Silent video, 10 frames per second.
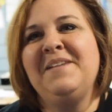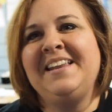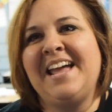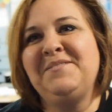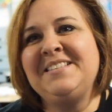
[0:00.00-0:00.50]
My
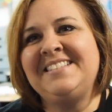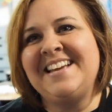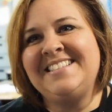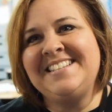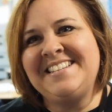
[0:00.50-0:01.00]
name is
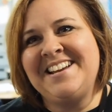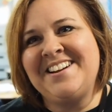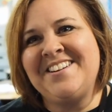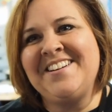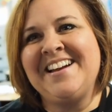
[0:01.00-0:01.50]
Stacy
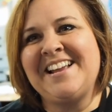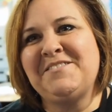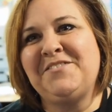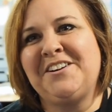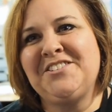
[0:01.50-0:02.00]
Tier, and
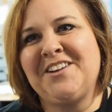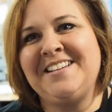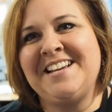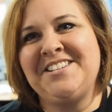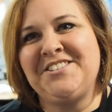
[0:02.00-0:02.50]
I'm a first grade
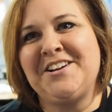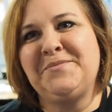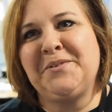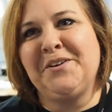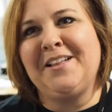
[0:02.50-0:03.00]
teacher at
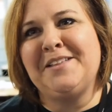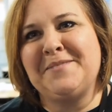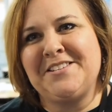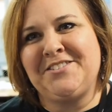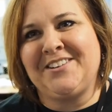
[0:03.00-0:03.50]
Brill
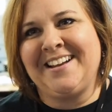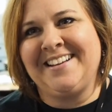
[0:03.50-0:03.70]
Elementary.